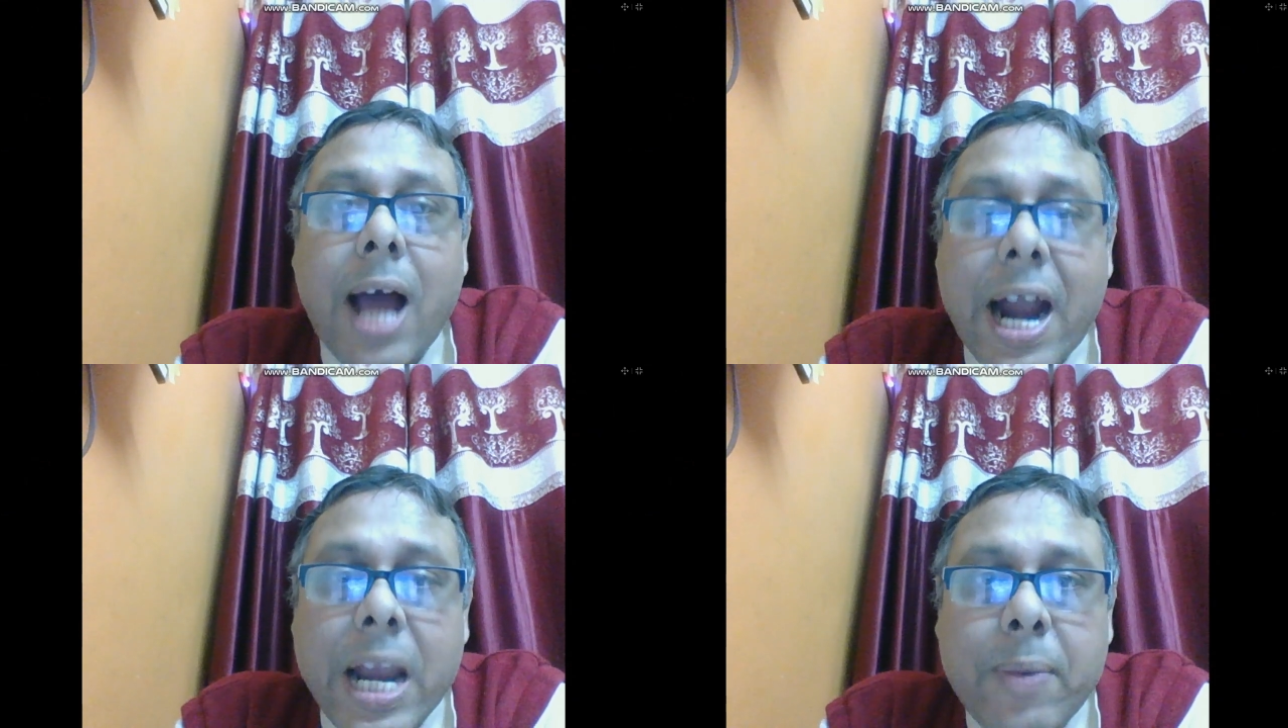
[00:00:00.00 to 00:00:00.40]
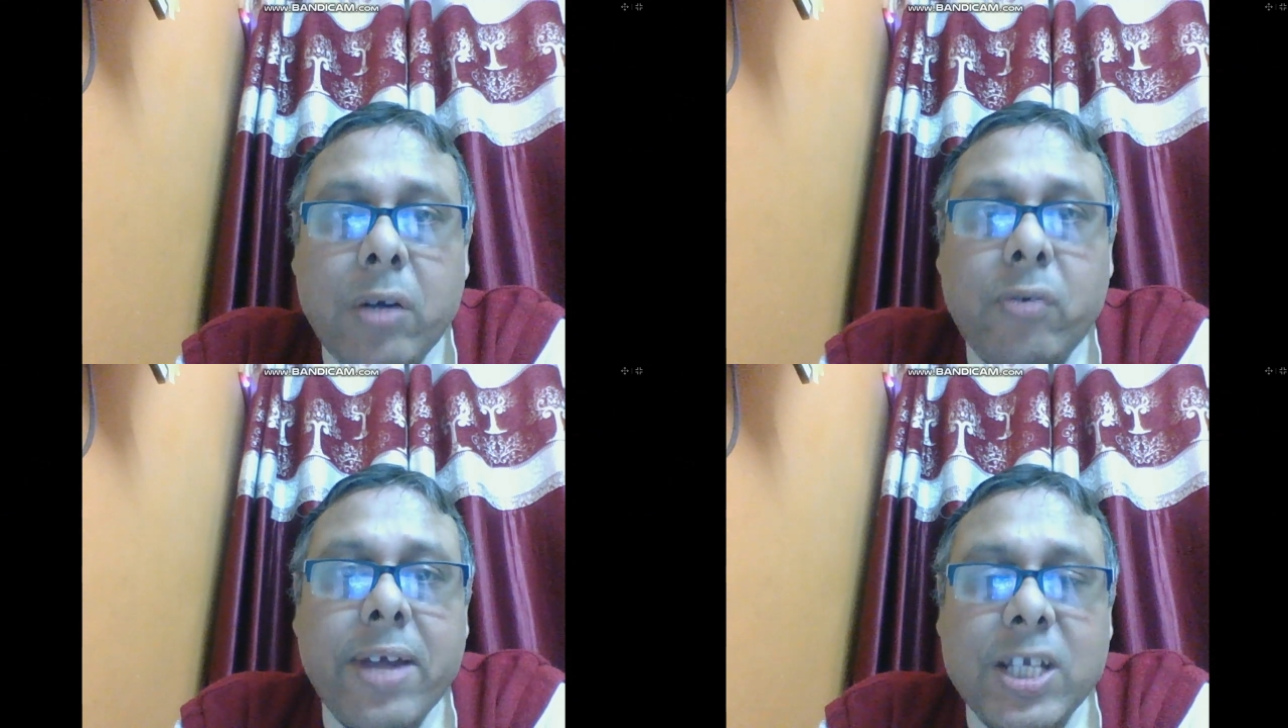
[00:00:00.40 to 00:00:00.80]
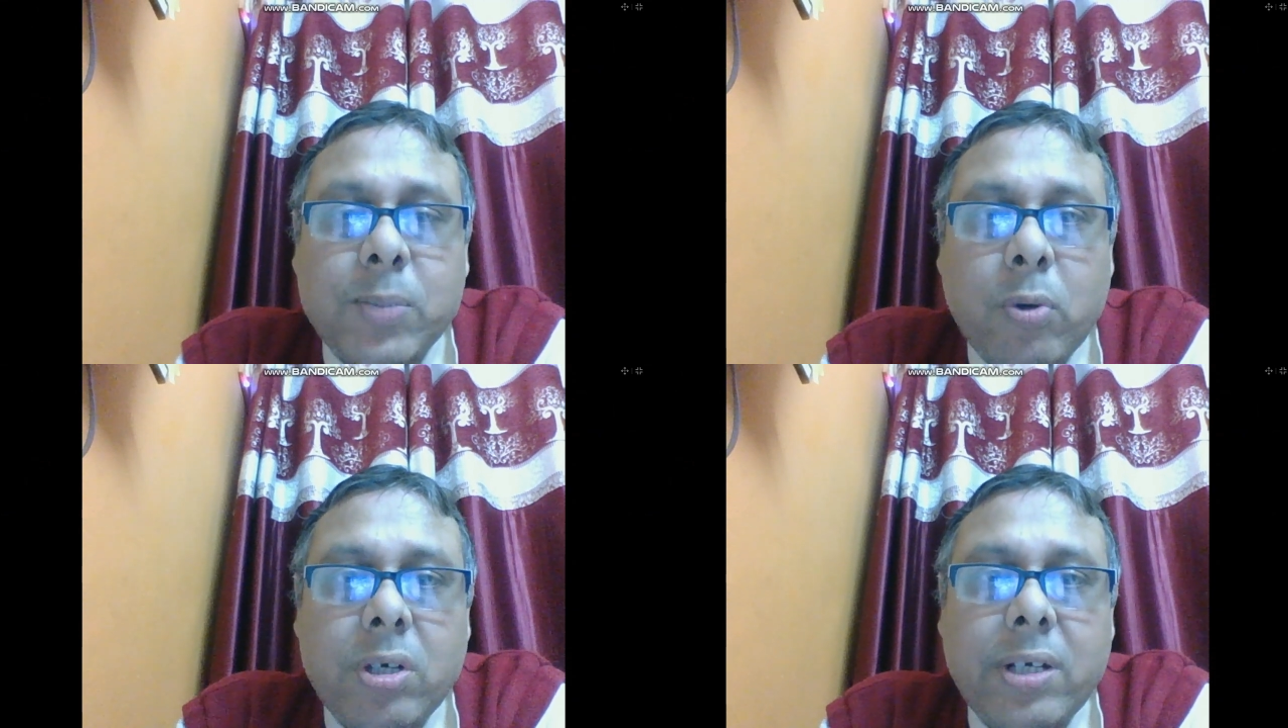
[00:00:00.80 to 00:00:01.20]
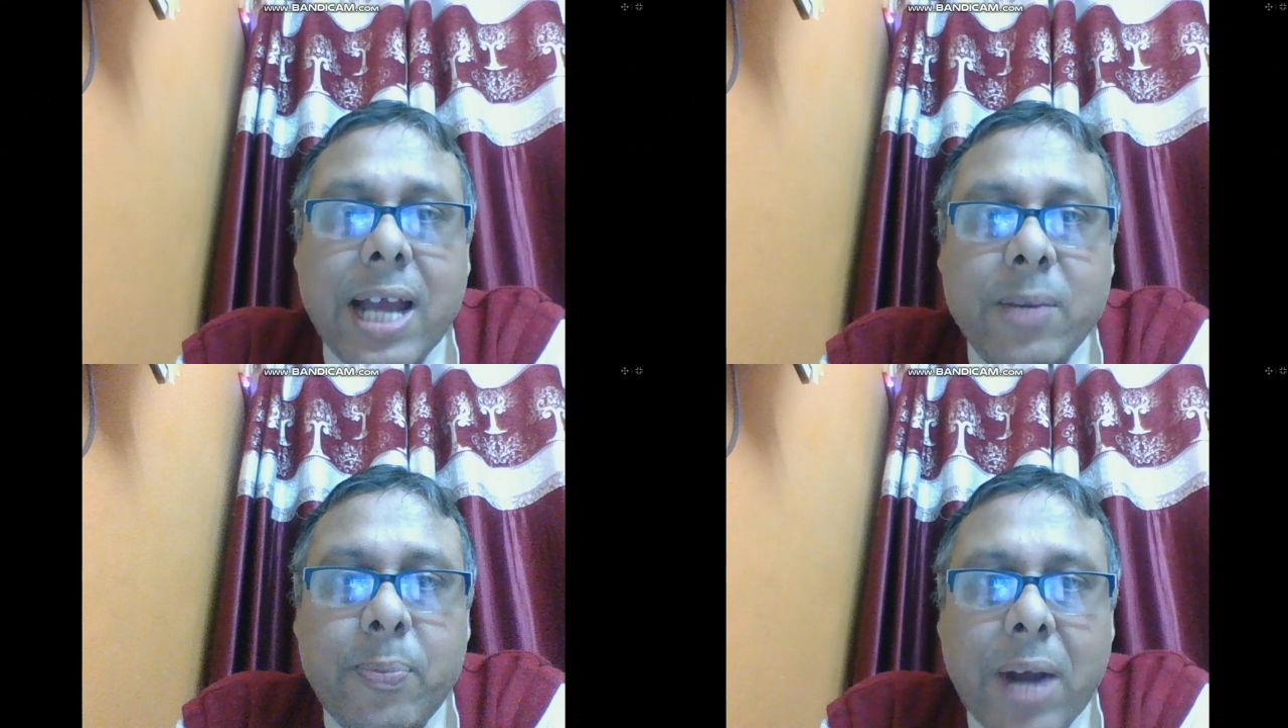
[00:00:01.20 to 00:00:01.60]
unable to export
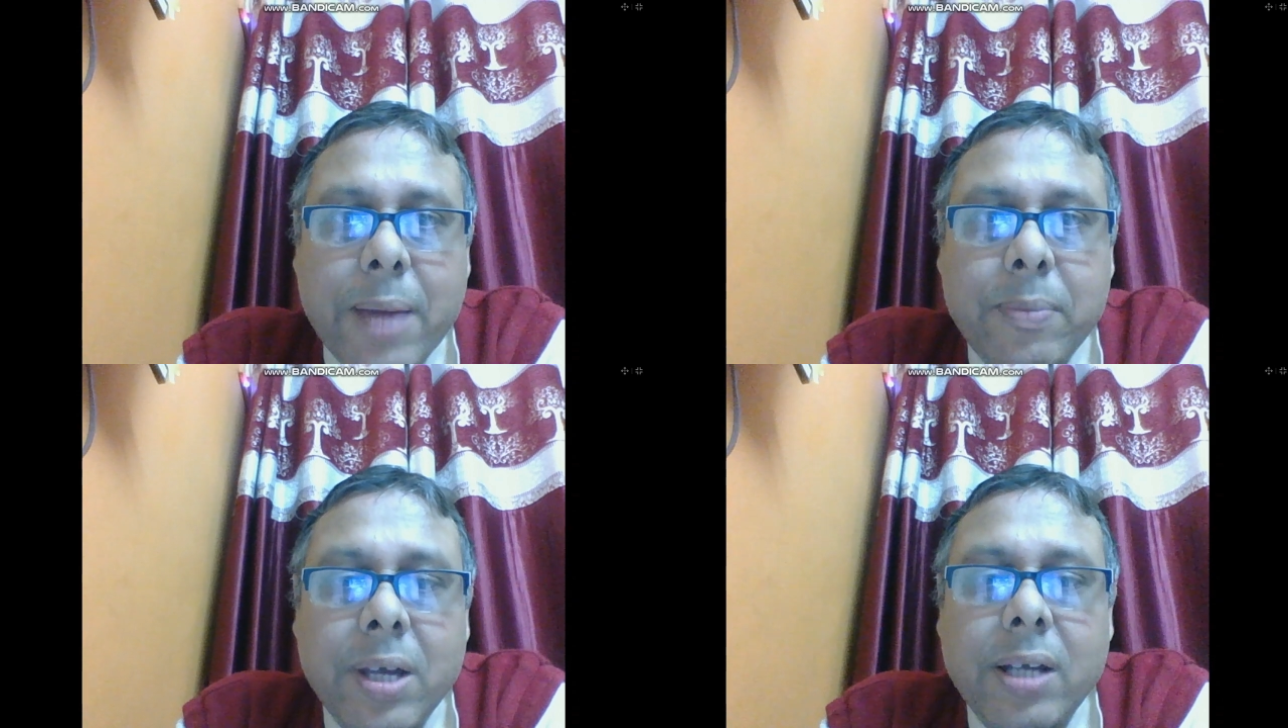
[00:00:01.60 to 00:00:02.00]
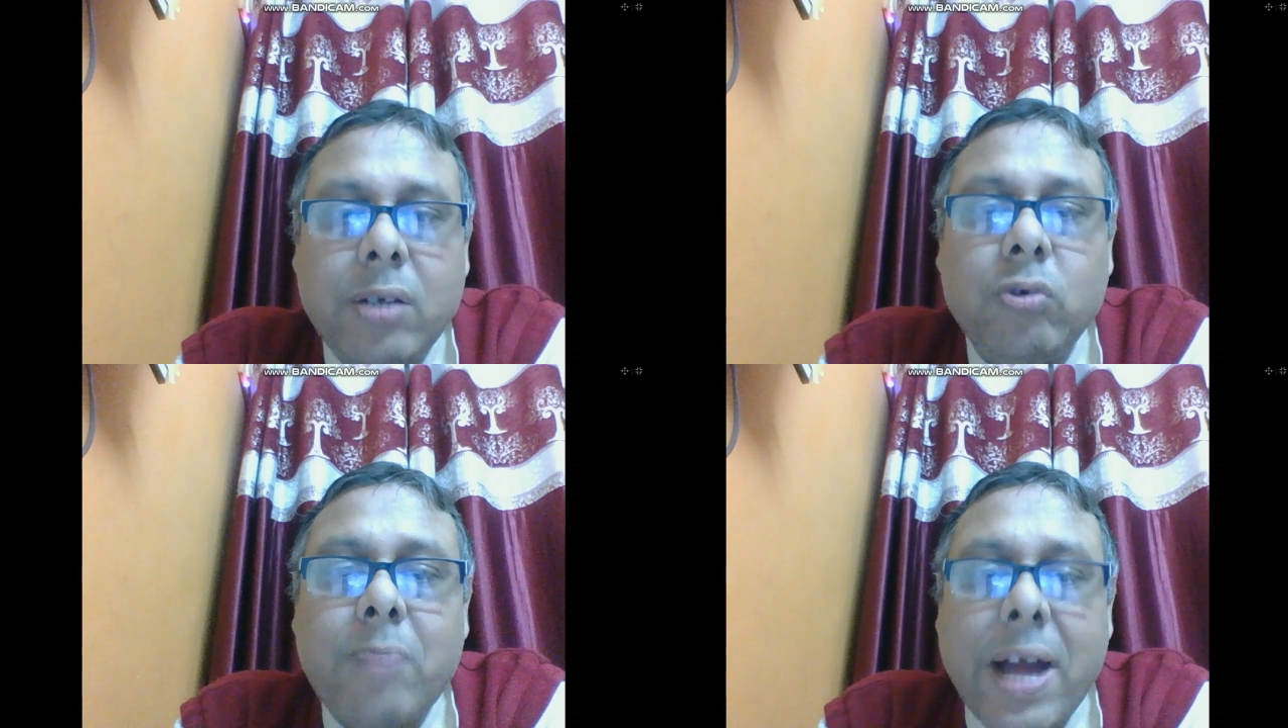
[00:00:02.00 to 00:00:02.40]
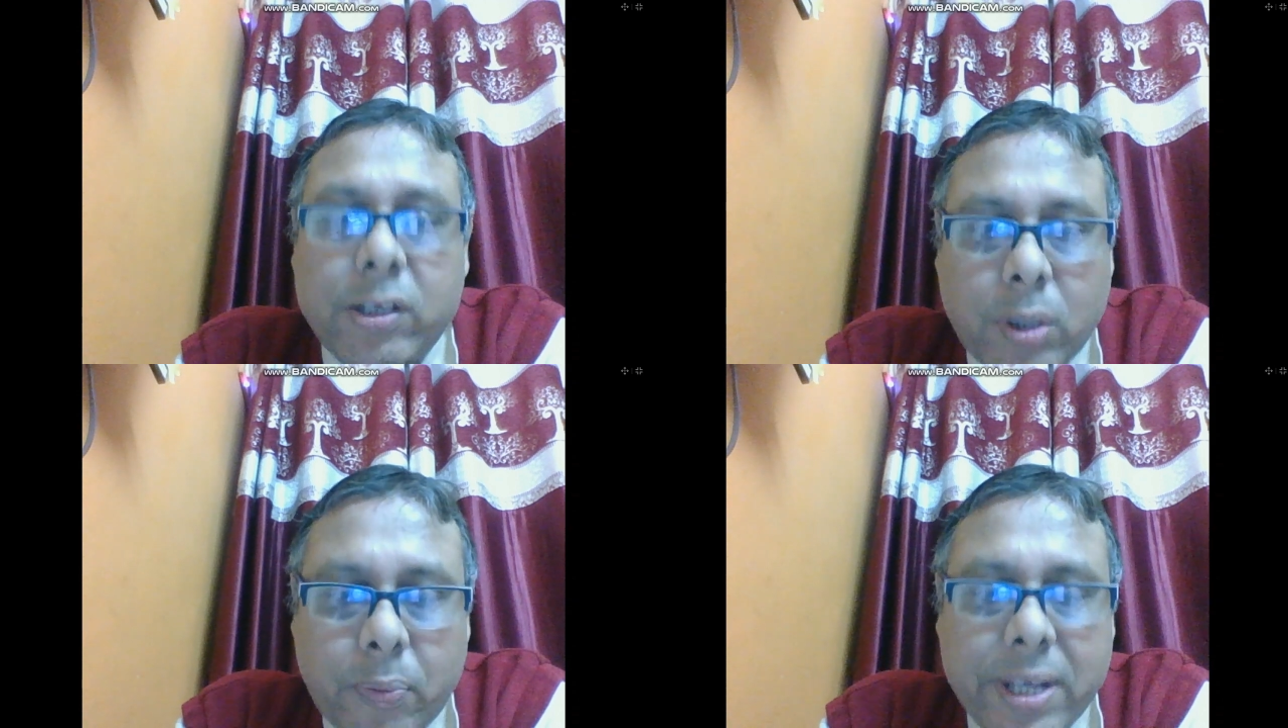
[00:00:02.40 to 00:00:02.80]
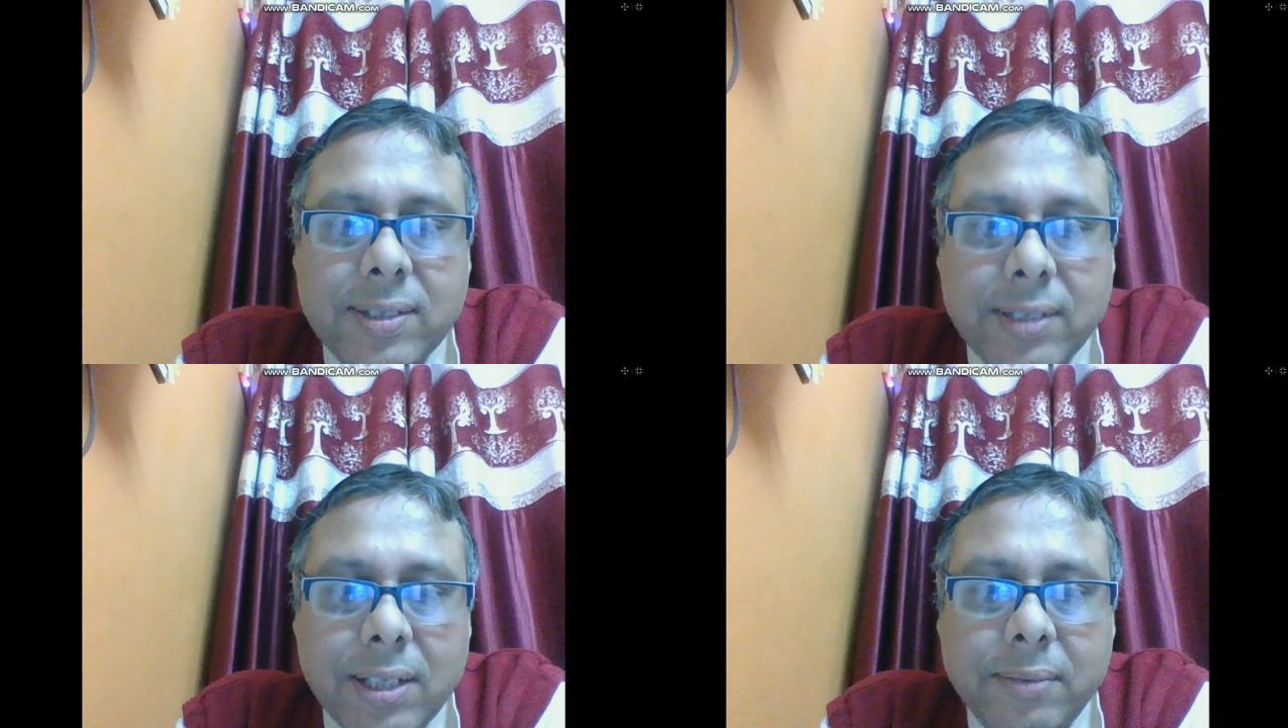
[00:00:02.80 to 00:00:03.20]
Tally Prime to Microsoft
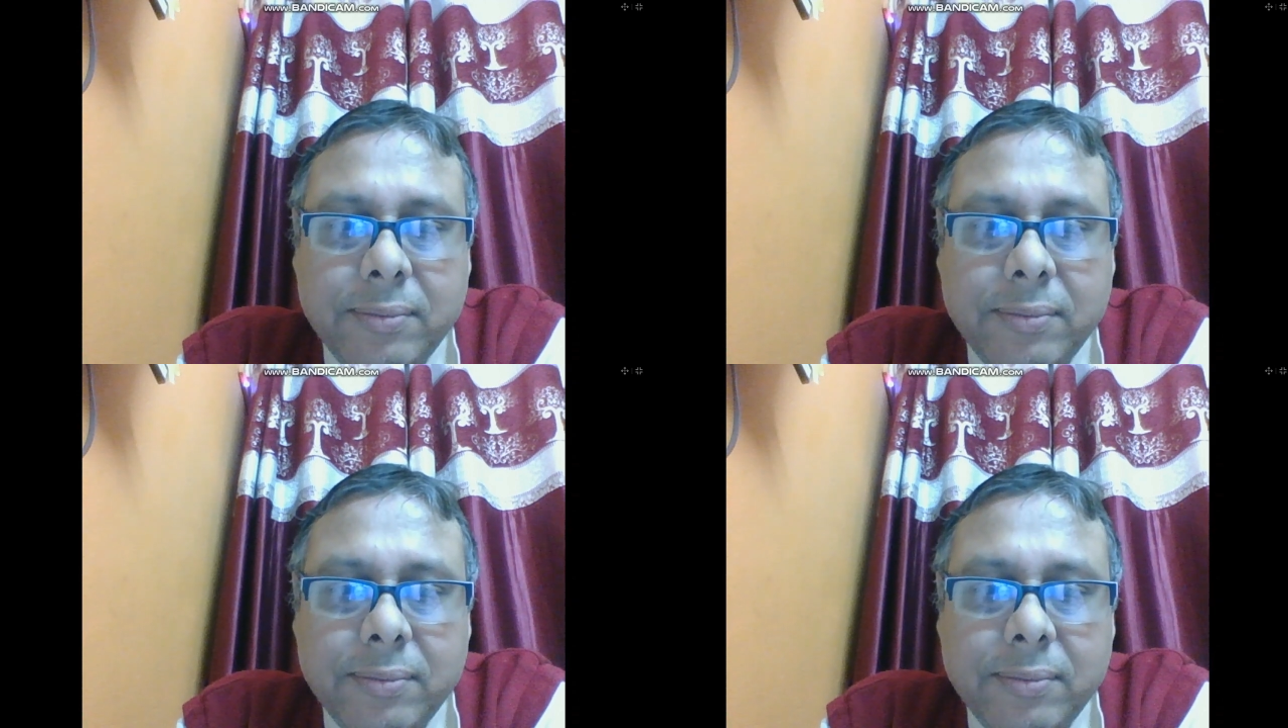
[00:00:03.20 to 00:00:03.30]
Excel.